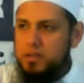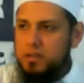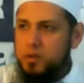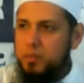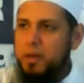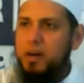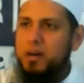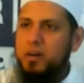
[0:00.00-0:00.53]

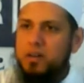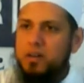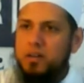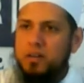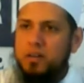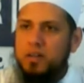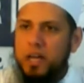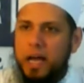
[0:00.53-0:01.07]
no matter
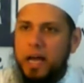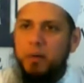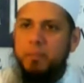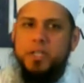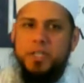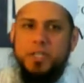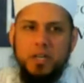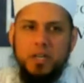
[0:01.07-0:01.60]
how
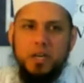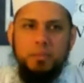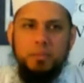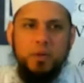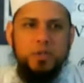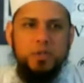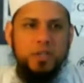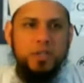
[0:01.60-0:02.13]
much a
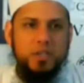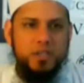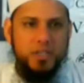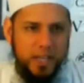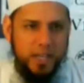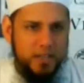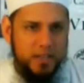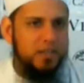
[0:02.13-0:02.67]
person is
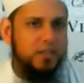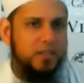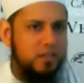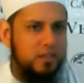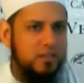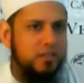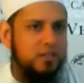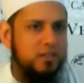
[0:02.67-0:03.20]
tested
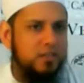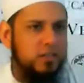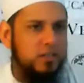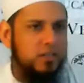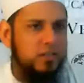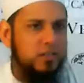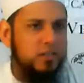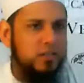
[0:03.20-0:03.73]

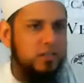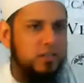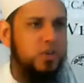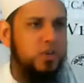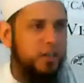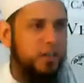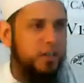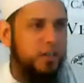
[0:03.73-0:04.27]
and
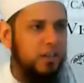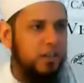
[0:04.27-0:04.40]
tried,